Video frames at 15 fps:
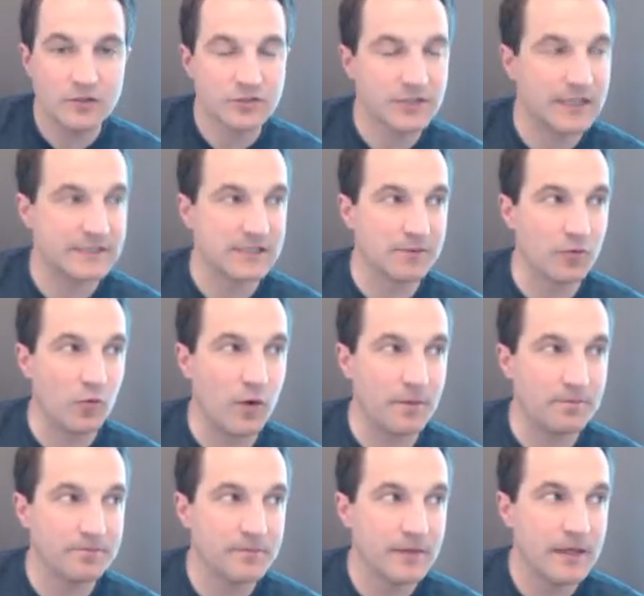So that's number
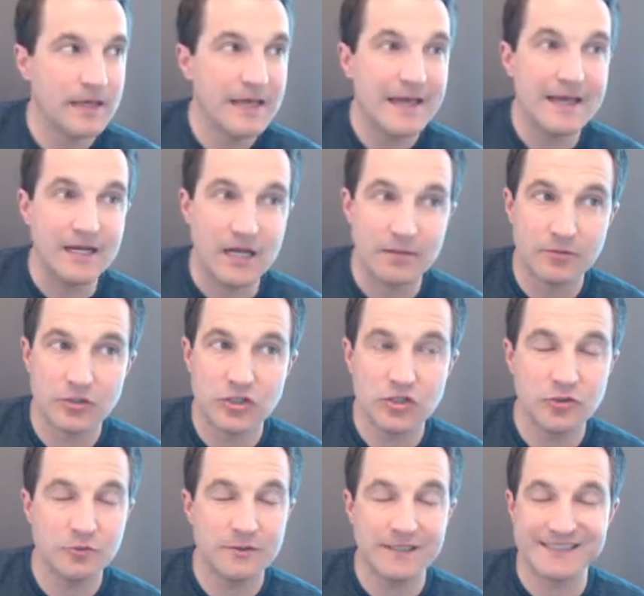1. And number
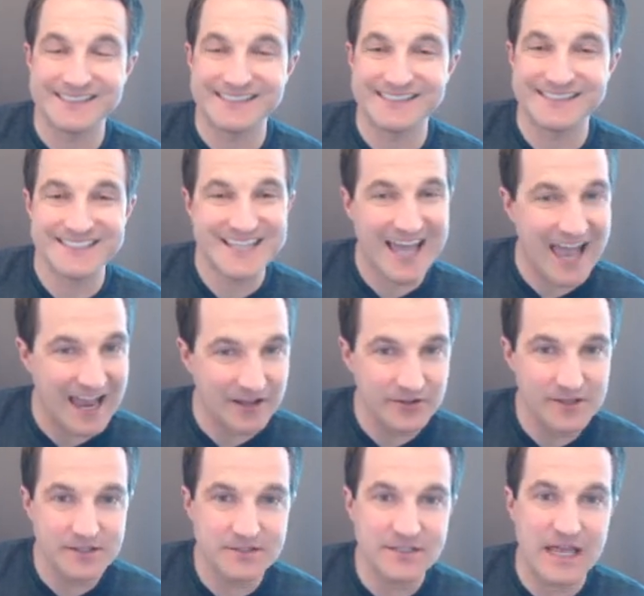2 is
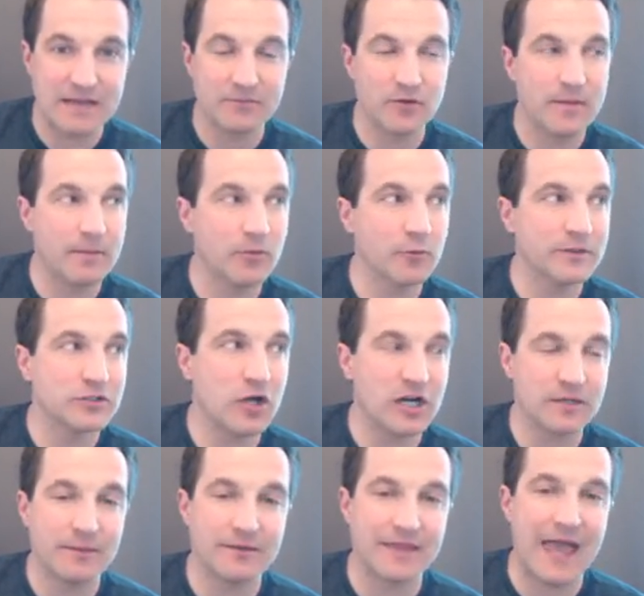exactly the same. Remember, we
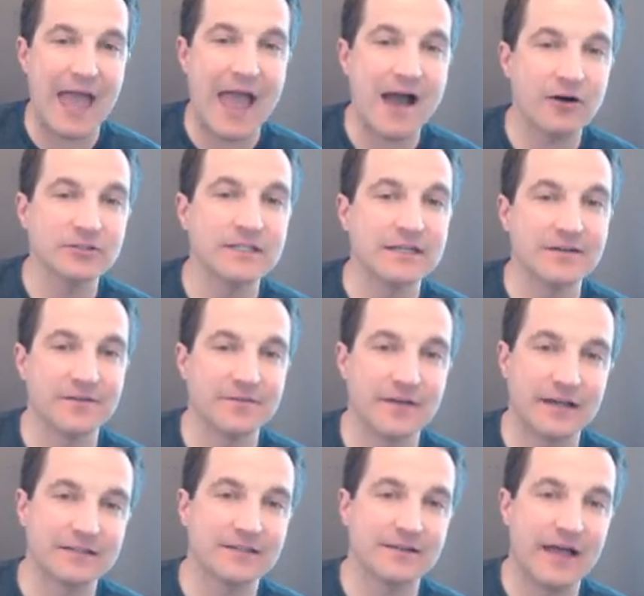talked about the Haldane
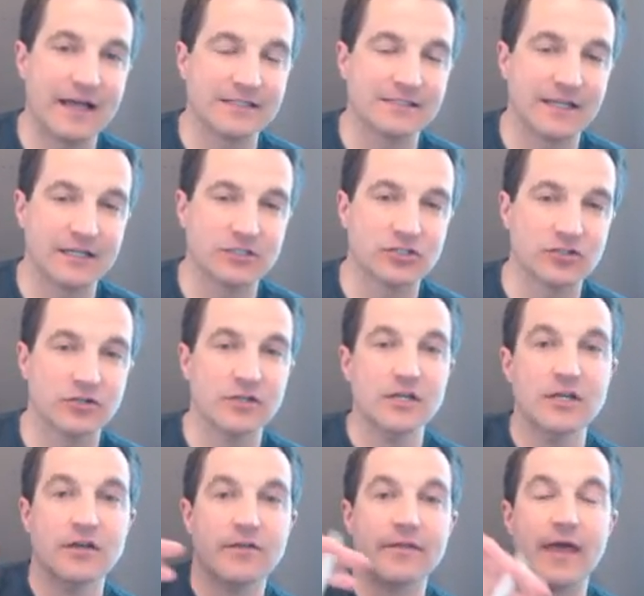effect last lecture,
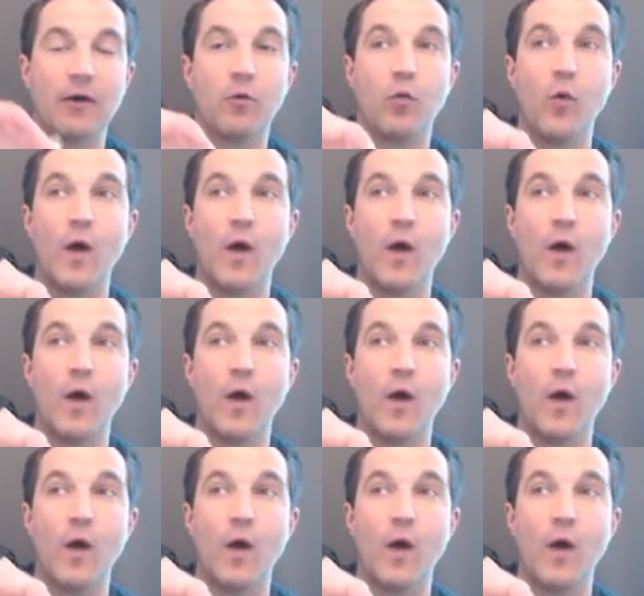that